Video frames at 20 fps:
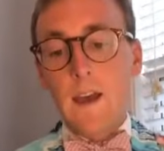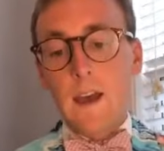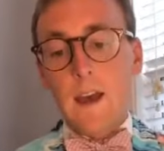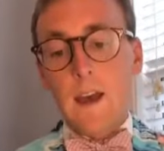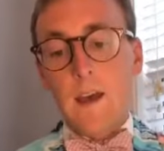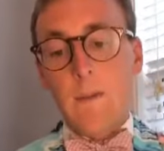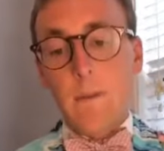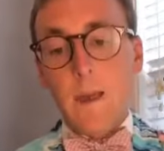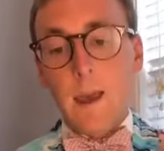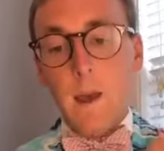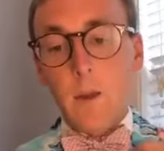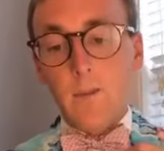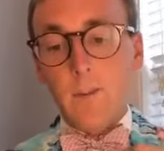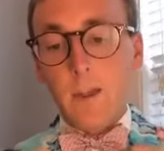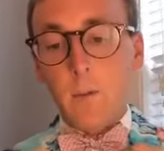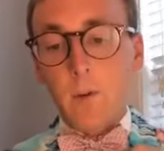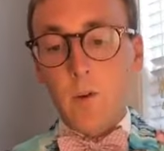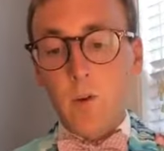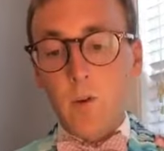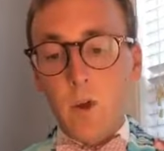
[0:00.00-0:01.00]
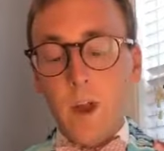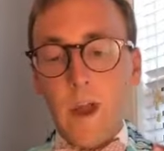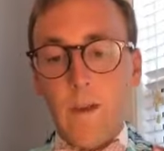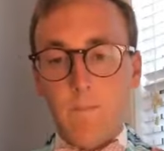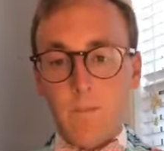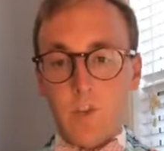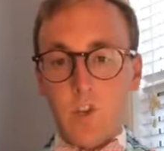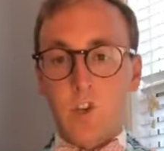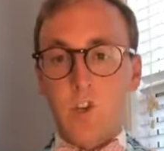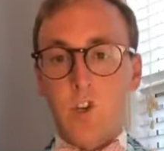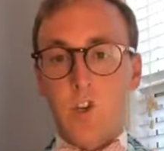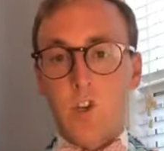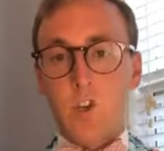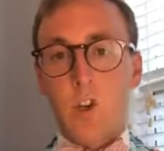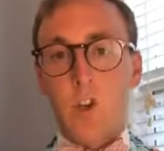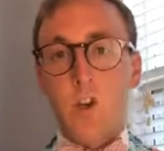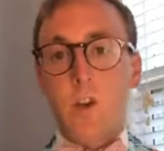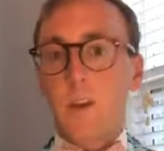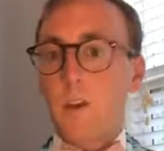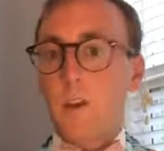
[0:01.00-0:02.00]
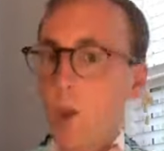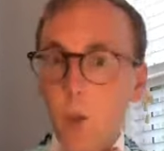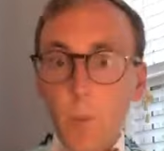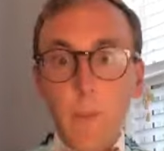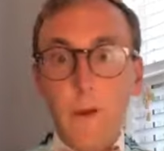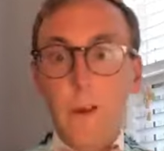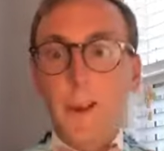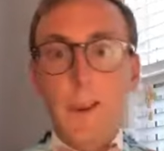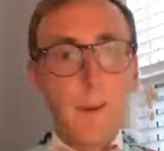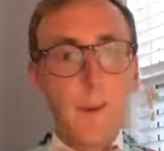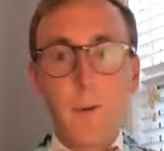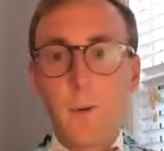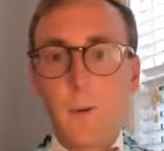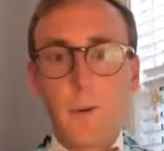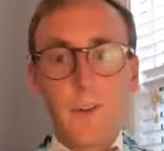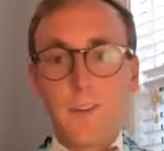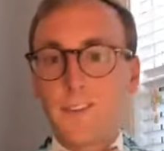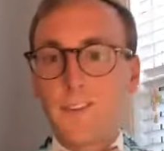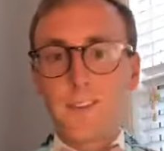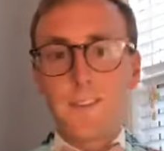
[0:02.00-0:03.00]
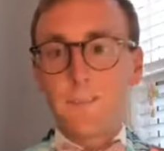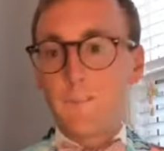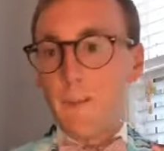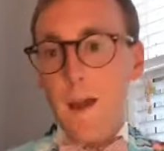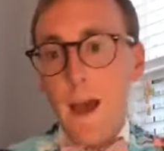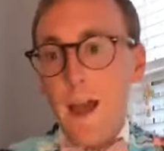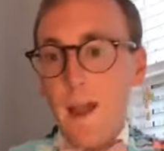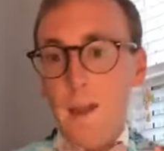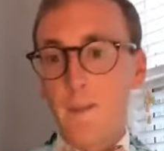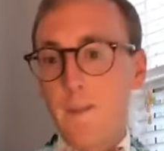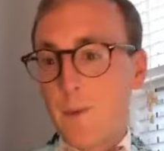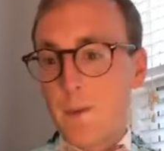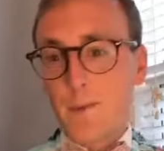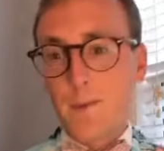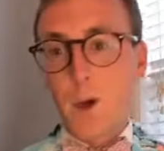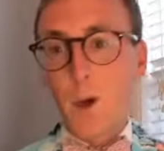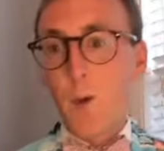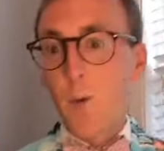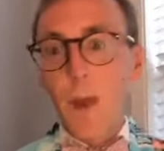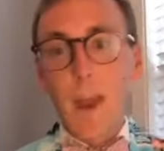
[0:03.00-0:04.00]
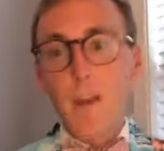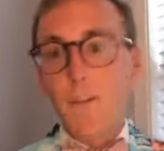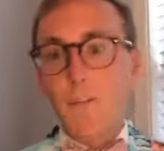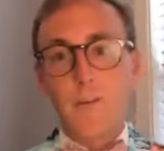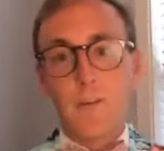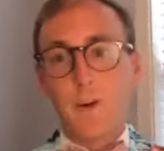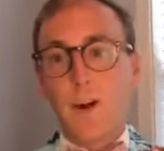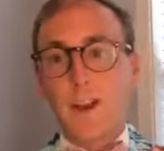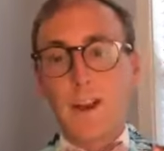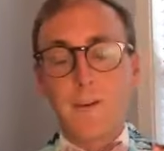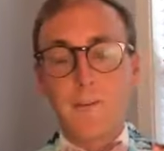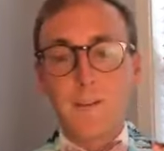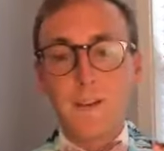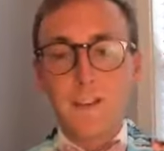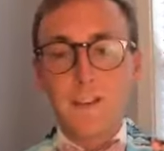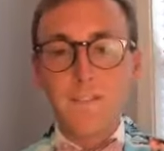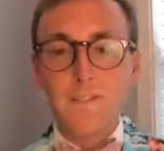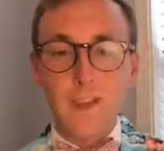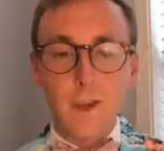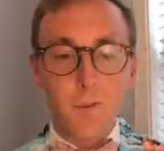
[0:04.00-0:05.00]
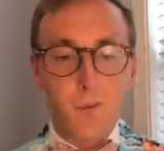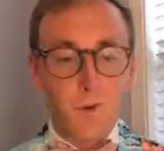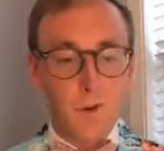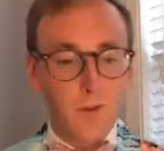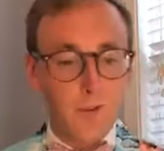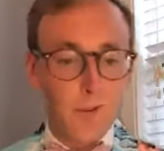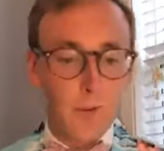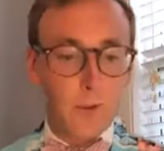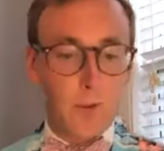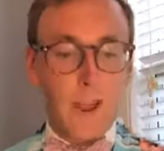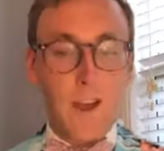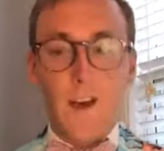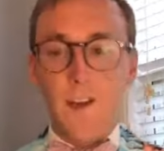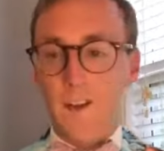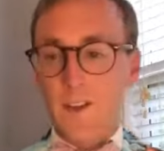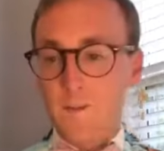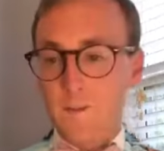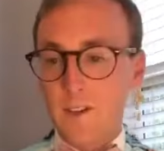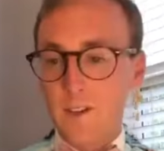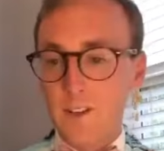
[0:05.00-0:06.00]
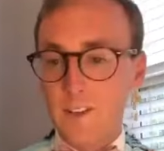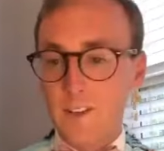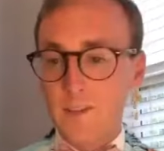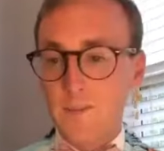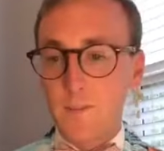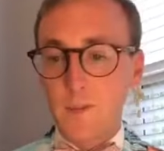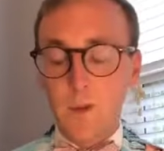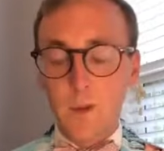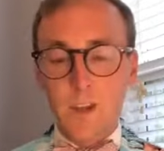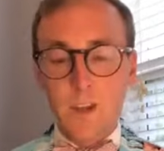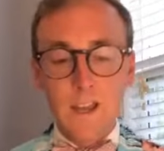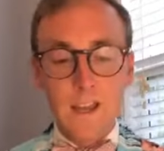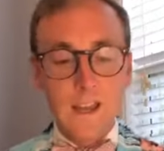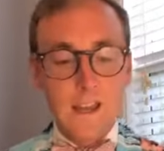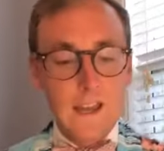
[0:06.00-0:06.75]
Um, and I was able to grab this shirt. Nobody was buying. I mean, there was a whole rack full. I can't believe they weren't sold out. I mean, look at this beauty.